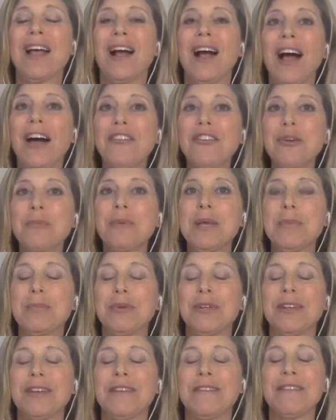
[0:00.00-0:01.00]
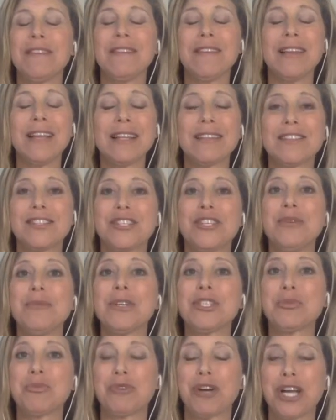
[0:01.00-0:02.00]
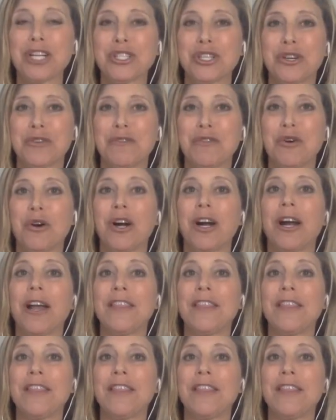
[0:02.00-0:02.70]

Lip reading: Other people, it's too much pressure for,